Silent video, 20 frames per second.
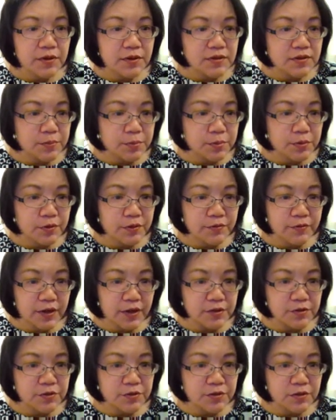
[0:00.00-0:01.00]
with a support
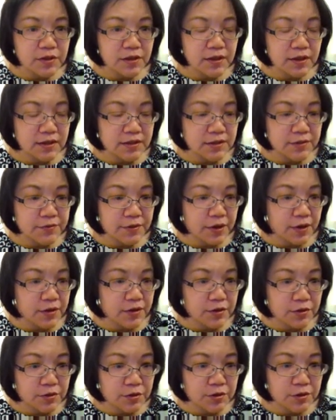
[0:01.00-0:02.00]
vector classifier,
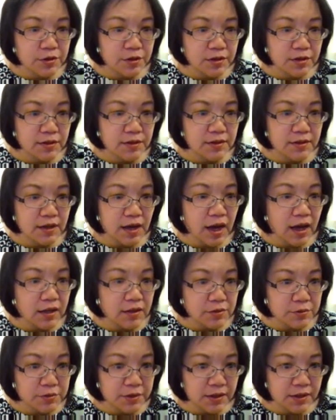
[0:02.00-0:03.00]
you could
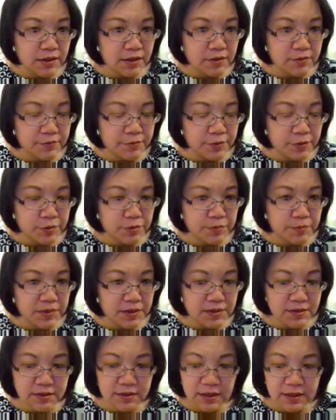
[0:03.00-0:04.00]
tolerate a few
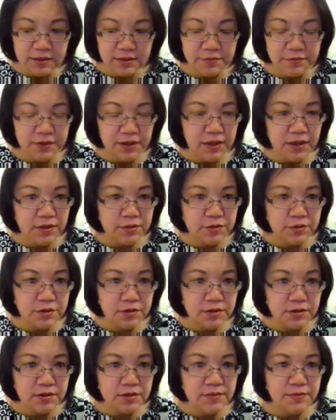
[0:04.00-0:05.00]

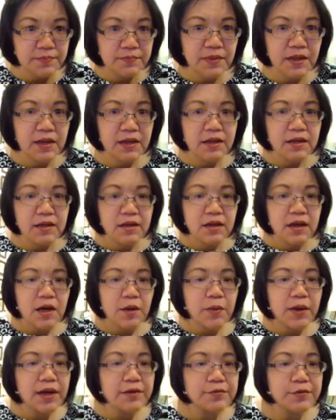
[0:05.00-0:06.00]
misclassifications.
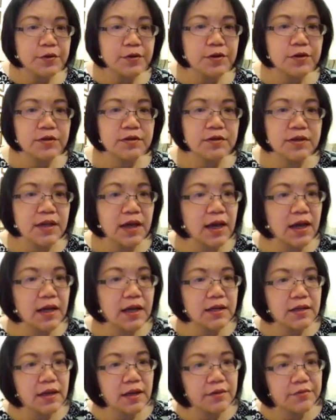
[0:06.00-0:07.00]
However,
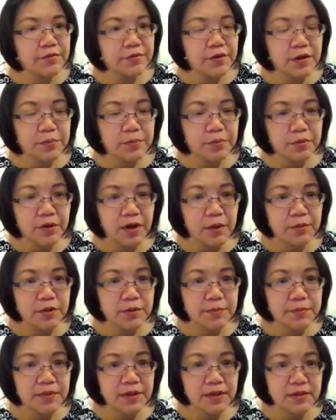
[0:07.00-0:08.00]
not every
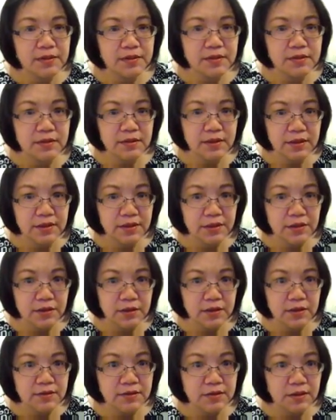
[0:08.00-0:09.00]
problem is
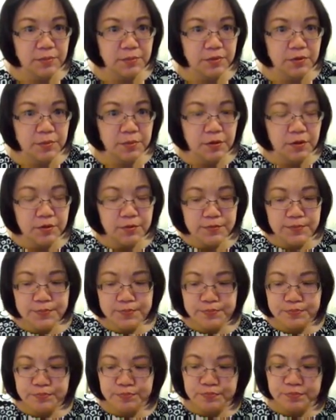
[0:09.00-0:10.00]
linearly separable.
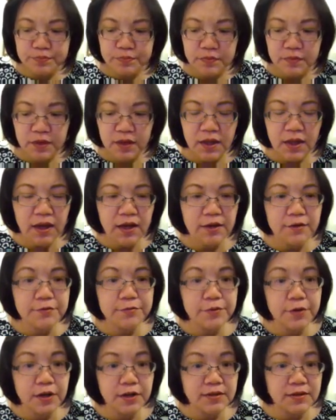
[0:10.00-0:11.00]

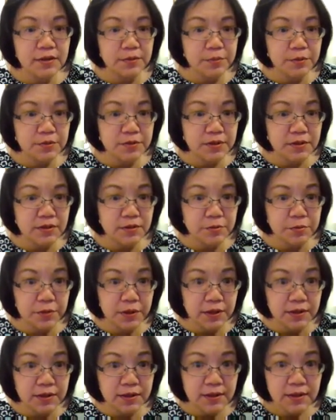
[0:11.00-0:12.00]
For example, this
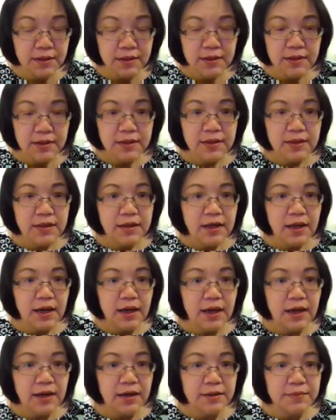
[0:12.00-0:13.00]
one.
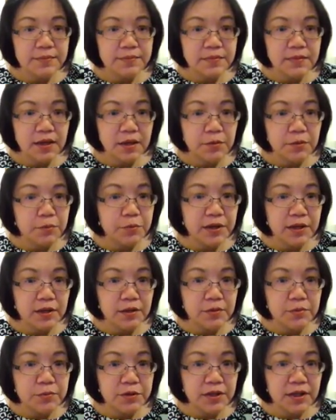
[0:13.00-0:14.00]
And
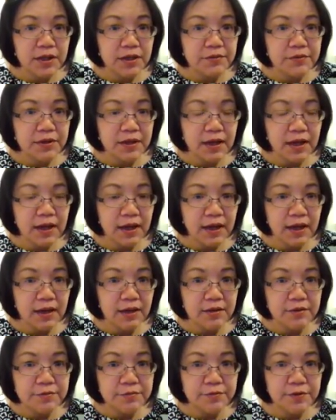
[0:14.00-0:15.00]
we would even
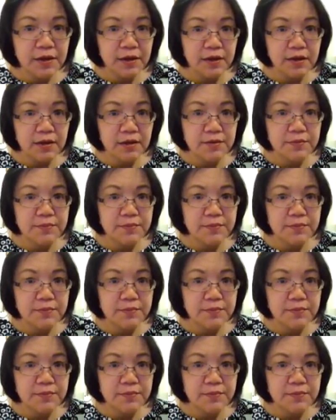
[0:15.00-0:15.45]
have